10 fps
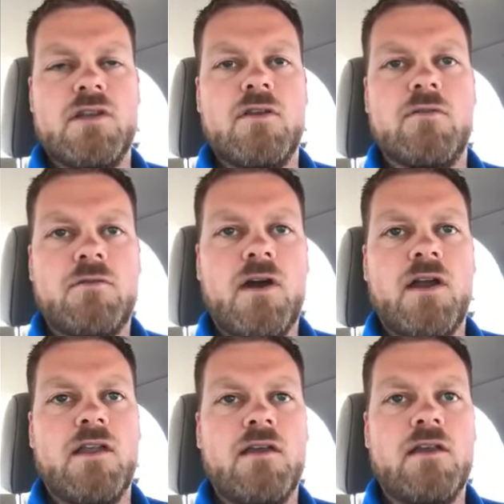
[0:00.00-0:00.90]
You
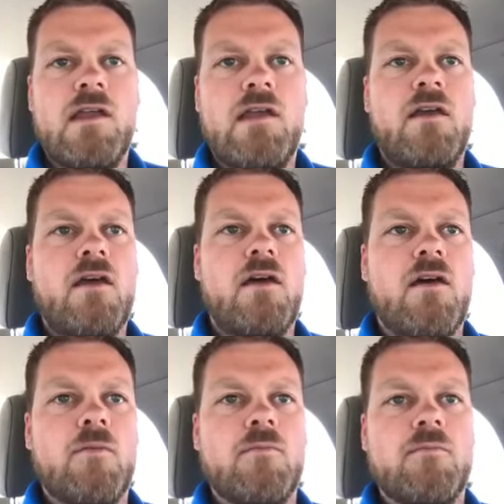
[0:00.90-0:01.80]
find that
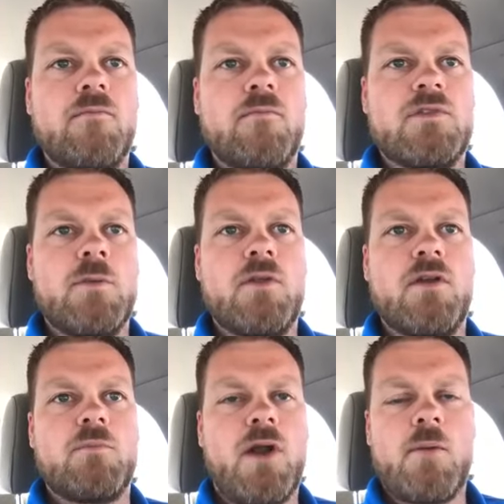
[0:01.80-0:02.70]
some of
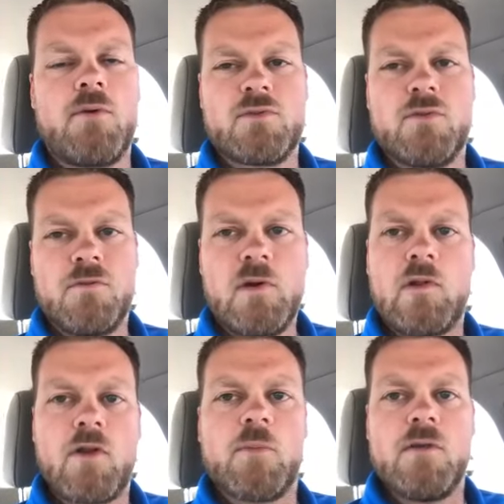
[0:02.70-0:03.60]
the primers will fill a
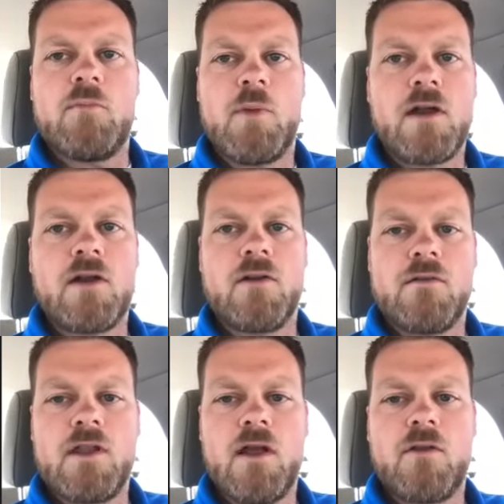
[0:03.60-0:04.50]
little bit better
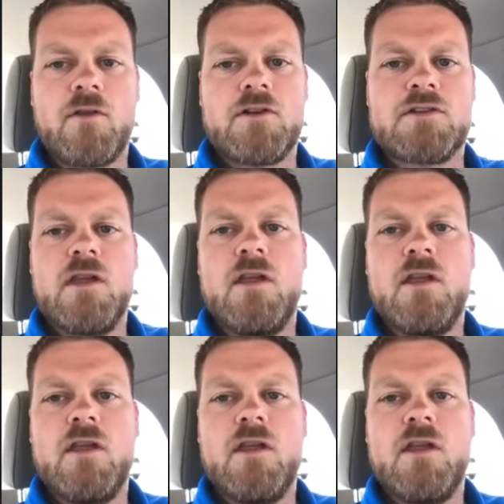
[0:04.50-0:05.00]
than others,